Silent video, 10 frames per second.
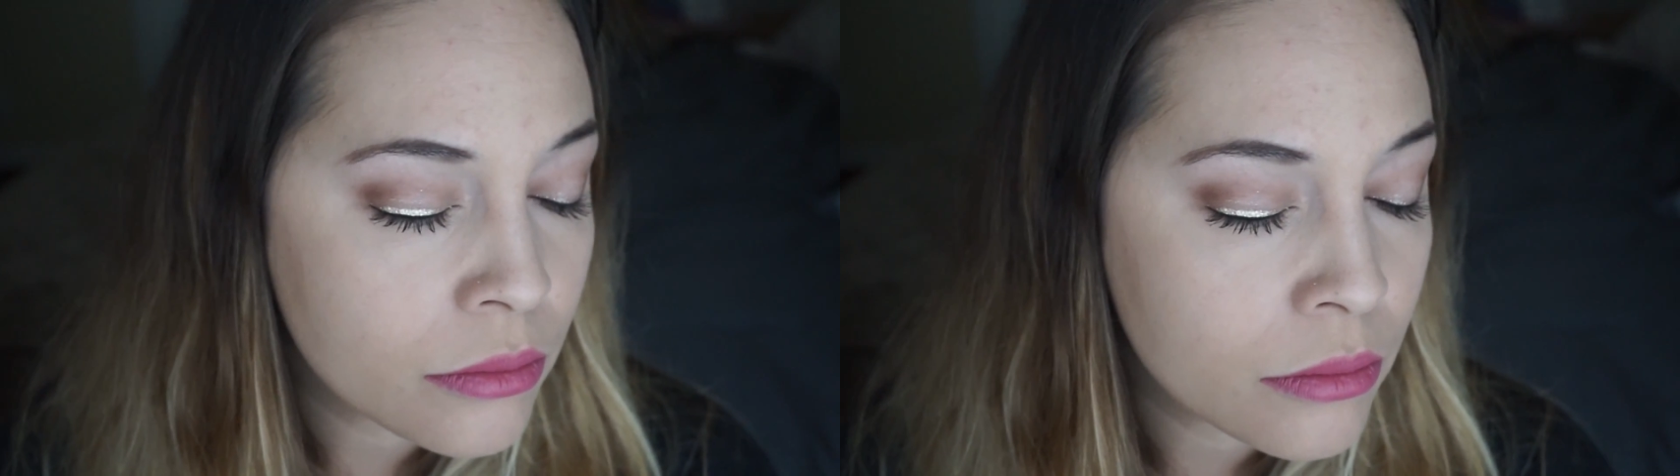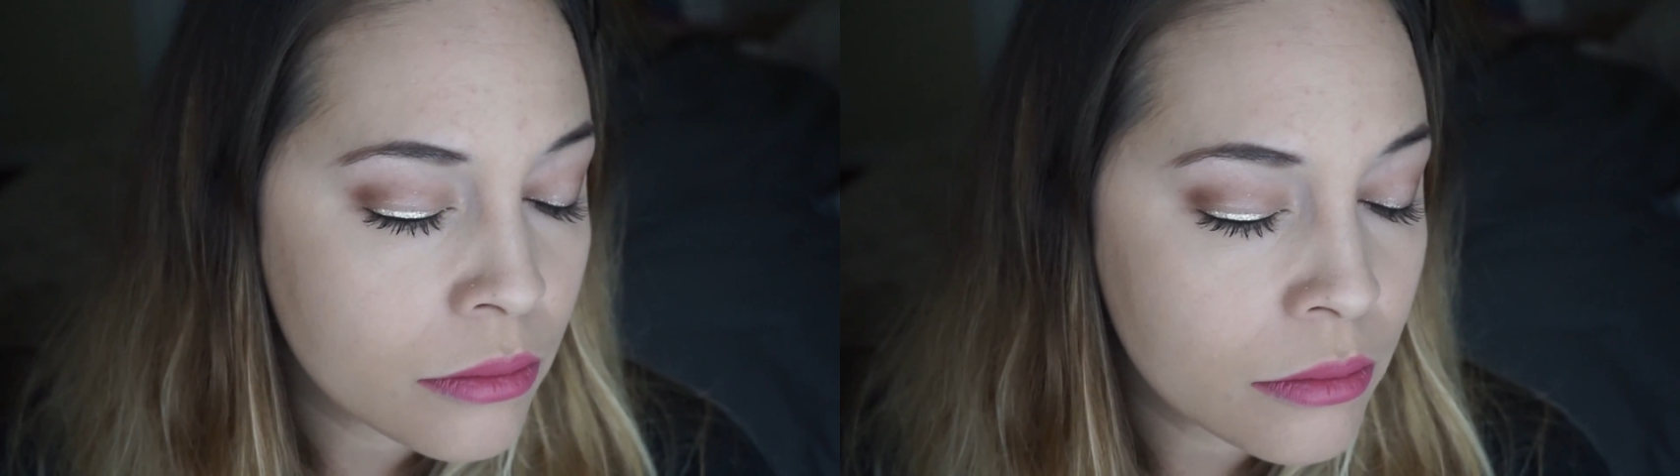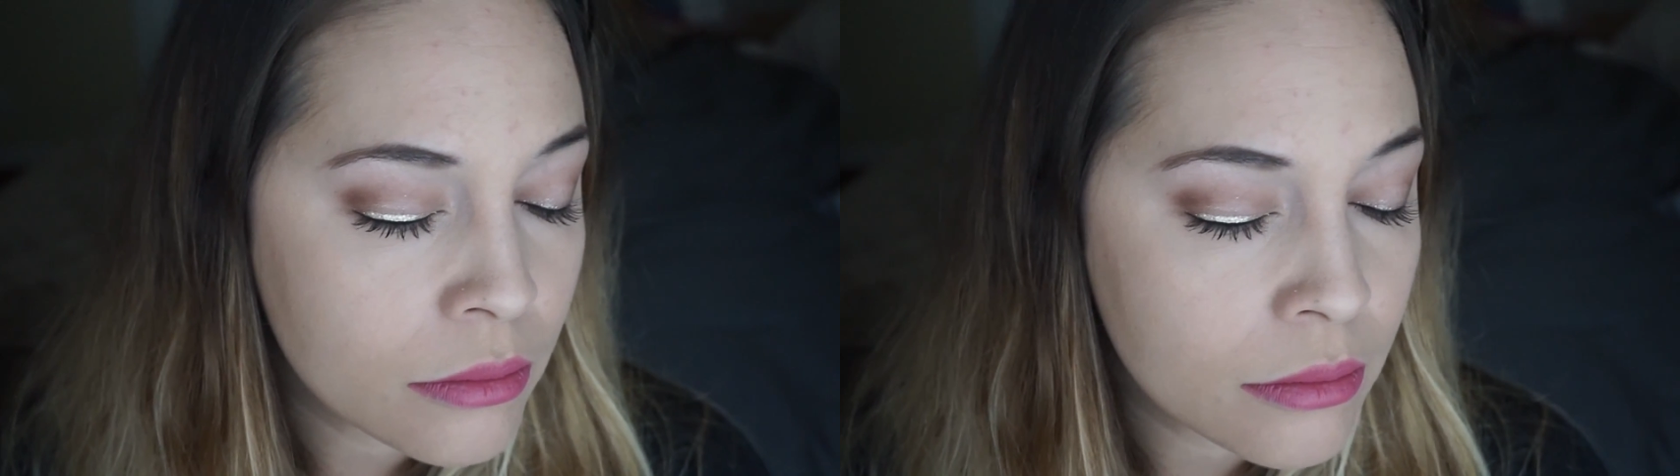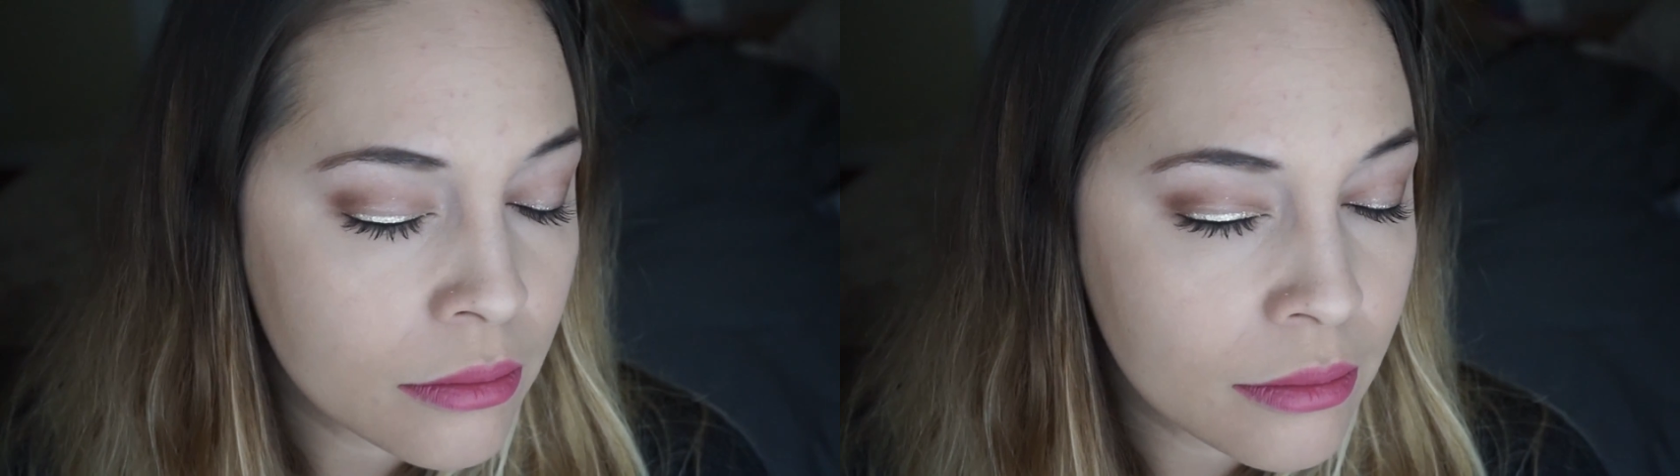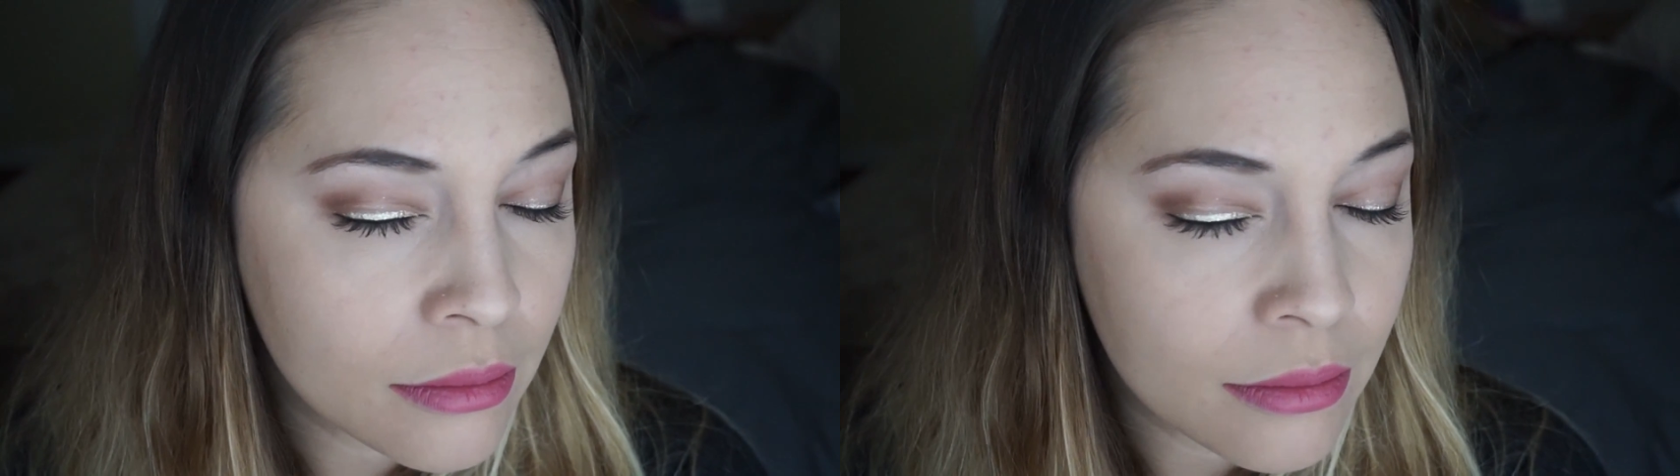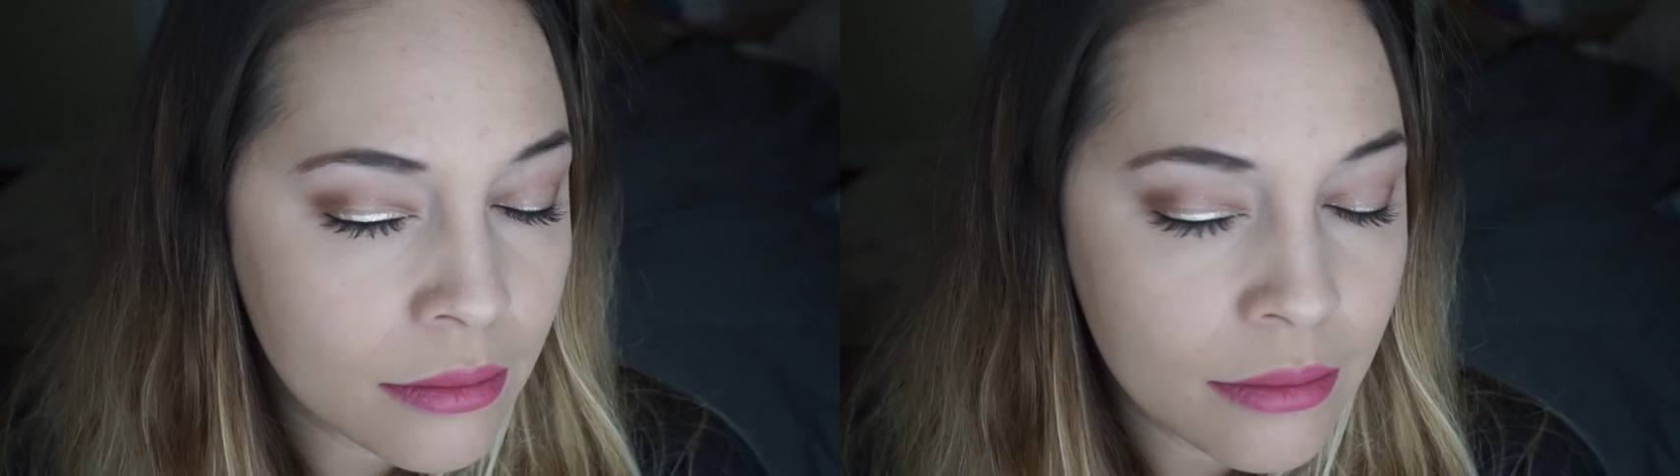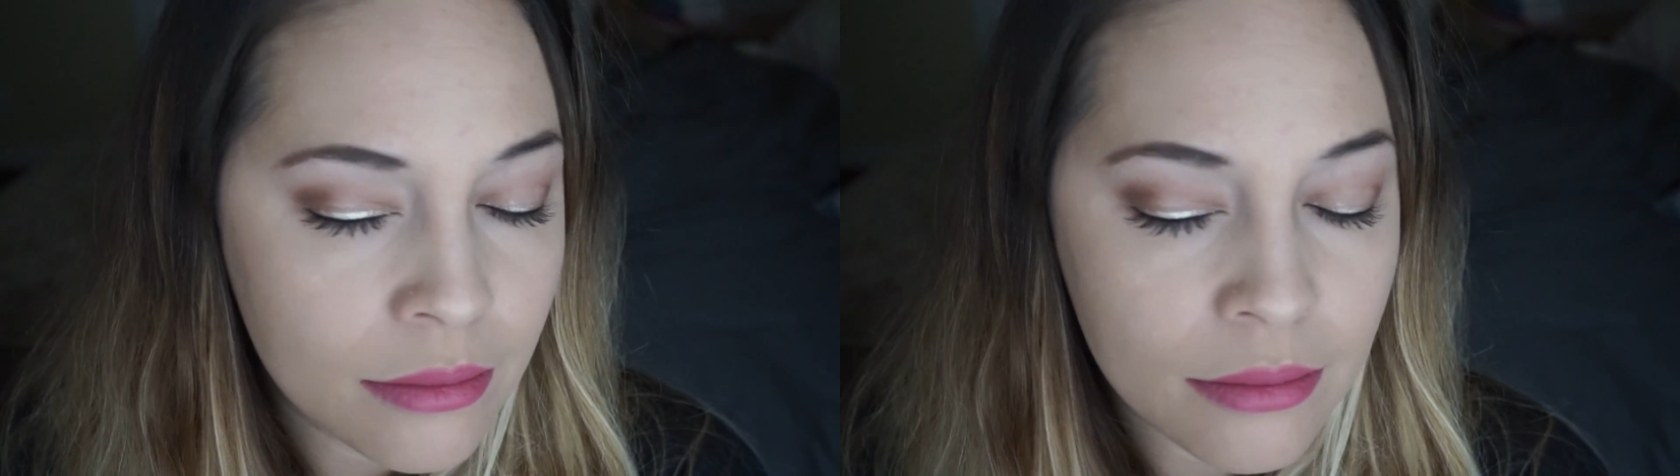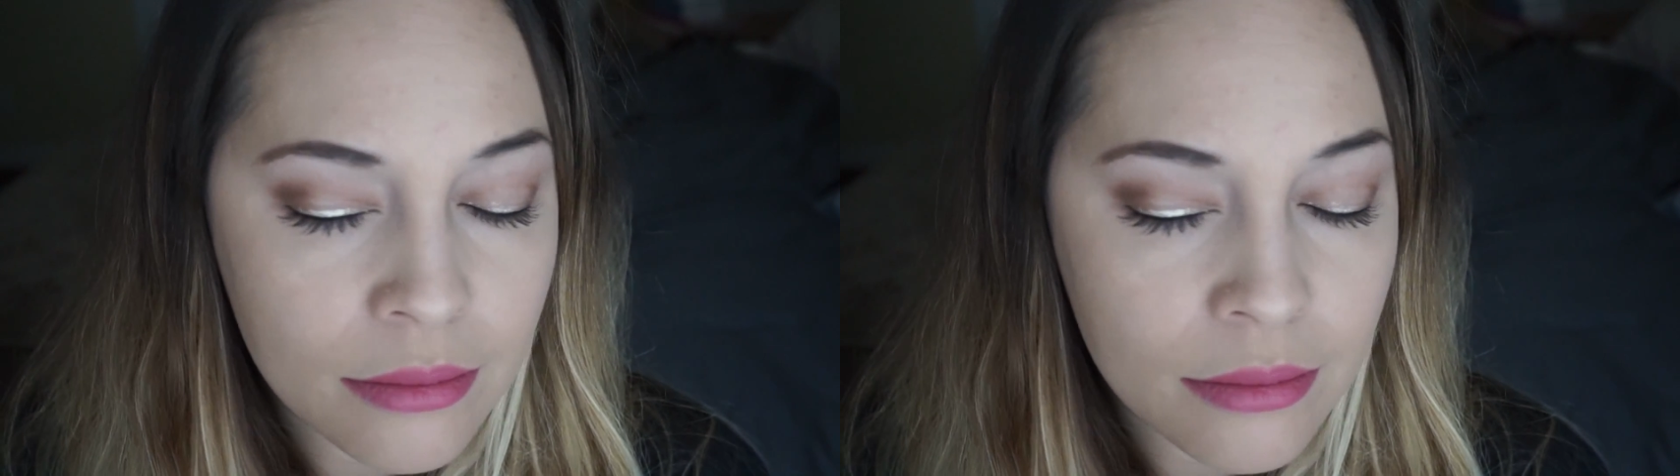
is obviously the